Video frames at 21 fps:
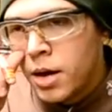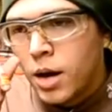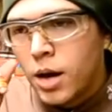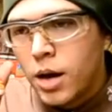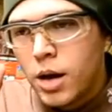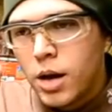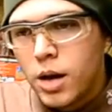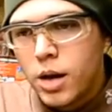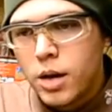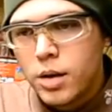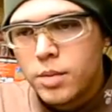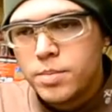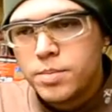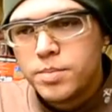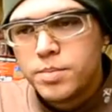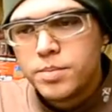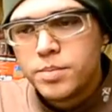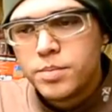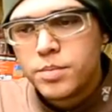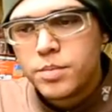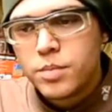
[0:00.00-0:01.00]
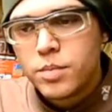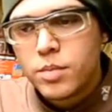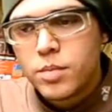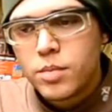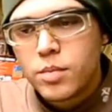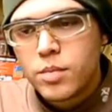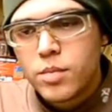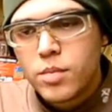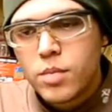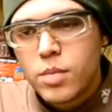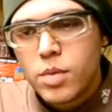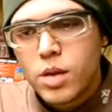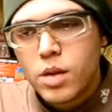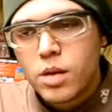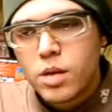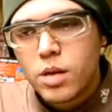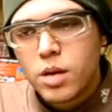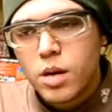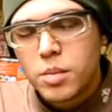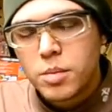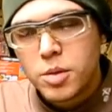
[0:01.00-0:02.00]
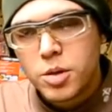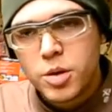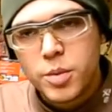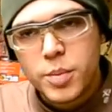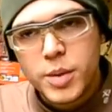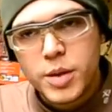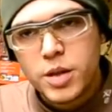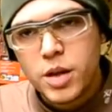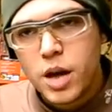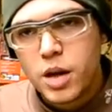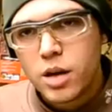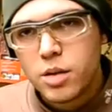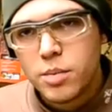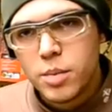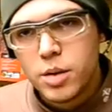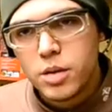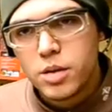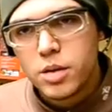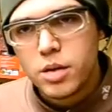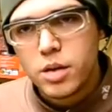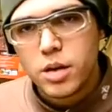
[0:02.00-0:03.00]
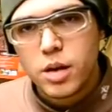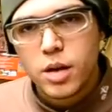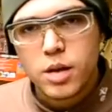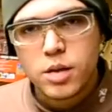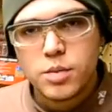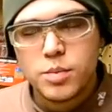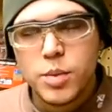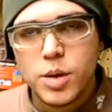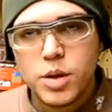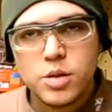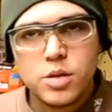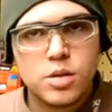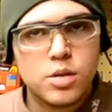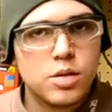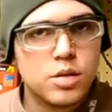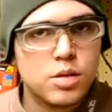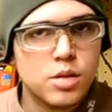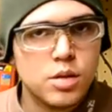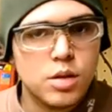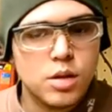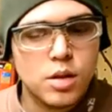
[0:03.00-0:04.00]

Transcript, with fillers: Um, I'm going to be documenting as much